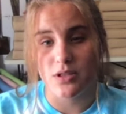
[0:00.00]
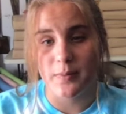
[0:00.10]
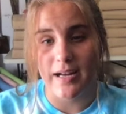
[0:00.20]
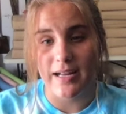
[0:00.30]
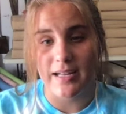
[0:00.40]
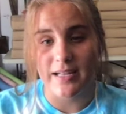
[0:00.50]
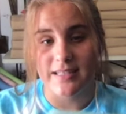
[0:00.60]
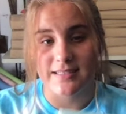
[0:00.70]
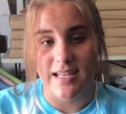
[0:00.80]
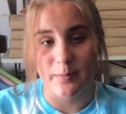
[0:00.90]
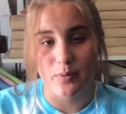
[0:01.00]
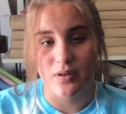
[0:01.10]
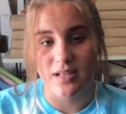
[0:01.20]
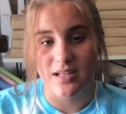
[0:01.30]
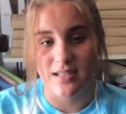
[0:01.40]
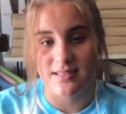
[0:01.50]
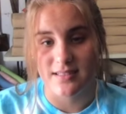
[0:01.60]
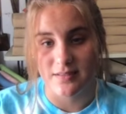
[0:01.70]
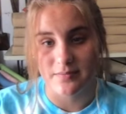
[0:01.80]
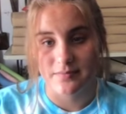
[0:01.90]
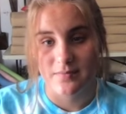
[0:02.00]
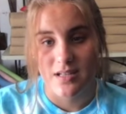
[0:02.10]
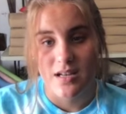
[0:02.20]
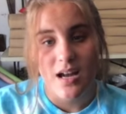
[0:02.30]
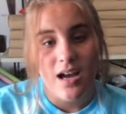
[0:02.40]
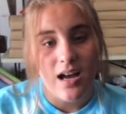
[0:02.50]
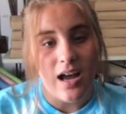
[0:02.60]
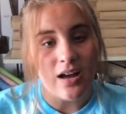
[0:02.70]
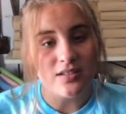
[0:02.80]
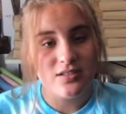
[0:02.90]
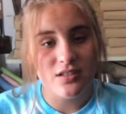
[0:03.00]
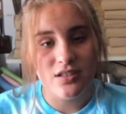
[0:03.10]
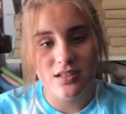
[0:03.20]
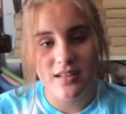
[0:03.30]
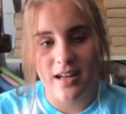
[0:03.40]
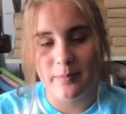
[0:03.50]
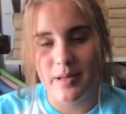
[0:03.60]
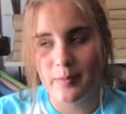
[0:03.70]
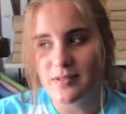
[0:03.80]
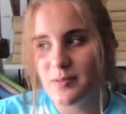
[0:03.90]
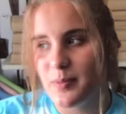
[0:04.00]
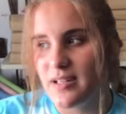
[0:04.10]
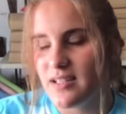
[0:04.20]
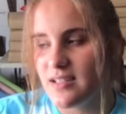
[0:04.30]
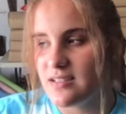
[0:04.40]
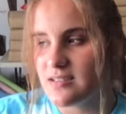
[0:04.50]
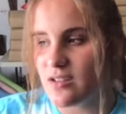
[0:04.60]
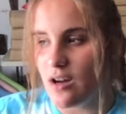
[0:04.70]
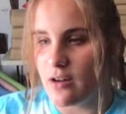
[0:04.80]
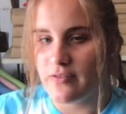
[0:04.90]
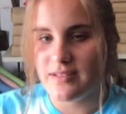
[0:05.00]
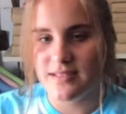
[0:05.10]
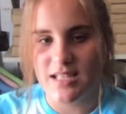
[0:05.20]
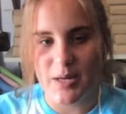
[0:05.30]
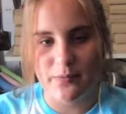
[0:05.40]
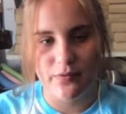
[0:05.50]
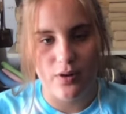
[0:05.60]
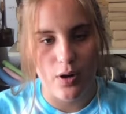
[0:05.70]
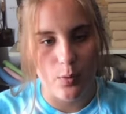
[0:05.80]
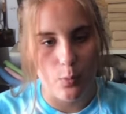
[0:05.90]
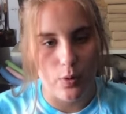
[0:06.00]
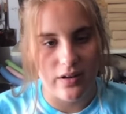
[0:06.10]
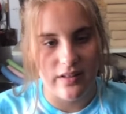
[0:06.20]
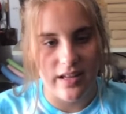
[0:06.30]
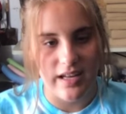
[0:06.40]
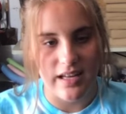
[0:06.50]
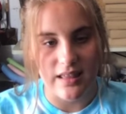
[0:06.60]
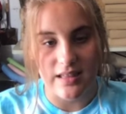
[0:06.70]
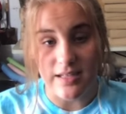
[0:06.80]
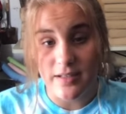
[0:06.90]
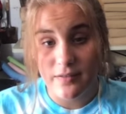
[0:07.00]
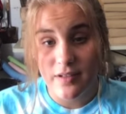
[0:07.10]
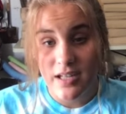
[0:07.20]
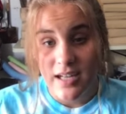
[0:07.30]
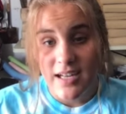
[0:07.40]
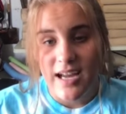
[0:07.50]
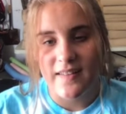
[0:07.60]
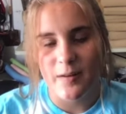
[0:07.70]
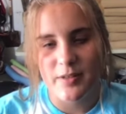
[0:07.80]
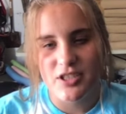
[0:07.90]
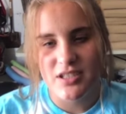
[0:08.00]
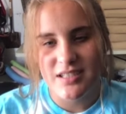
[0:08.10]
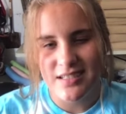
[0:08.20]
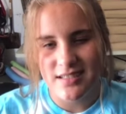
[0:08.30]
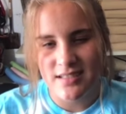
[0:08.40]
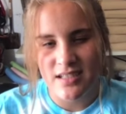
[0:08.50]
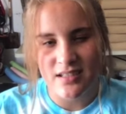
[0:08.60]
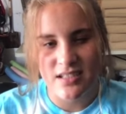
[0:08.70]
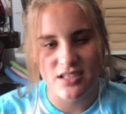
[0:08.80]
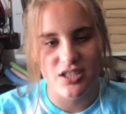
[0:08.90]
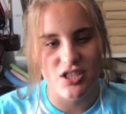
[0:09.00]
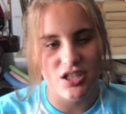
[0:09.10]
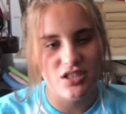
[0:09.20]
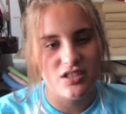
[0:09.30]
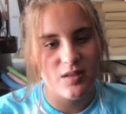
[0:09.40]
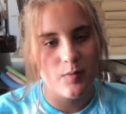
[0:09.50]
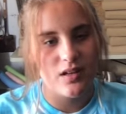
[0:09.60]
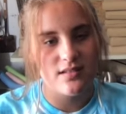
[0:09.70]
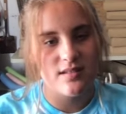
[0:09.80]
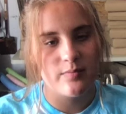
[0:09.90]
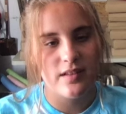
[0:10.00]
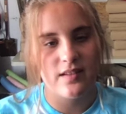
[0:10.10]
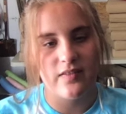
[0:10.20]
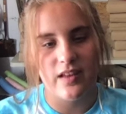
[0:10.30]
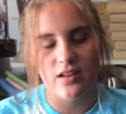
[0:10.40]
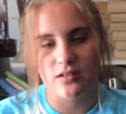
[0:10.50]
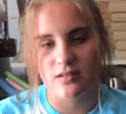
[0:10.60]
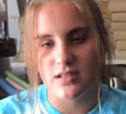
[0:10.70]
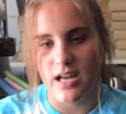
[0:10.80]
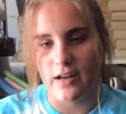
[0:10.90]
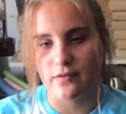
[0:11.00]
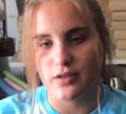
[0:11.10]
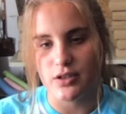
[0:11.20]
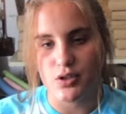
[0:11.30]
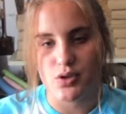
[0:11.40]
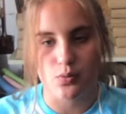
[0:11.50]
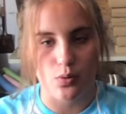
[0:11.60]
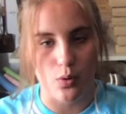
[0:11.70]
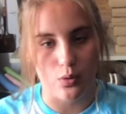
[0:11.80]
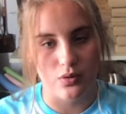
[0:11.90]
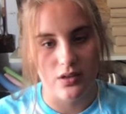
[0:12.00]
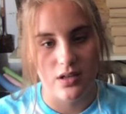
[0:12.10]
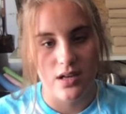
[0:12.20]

by example and custom. I also learned that people's opinions often stem from where they live and that we shouldn't necessarily judge someone on something that they couldn't have controlled.